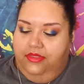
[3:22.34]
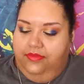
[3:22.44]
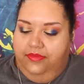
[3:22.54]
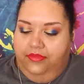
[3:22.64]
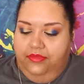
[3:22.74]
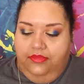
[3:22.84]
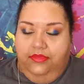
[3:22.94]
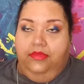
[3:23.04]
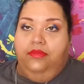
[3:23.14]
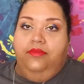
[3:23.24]

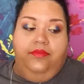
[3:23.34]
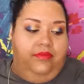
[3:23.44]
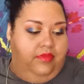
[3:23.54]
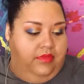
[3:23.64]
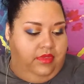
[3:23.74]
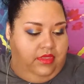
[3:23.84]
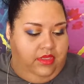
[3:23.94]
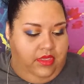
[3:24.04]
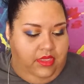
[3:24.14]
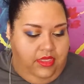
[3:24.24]
(no one is talking)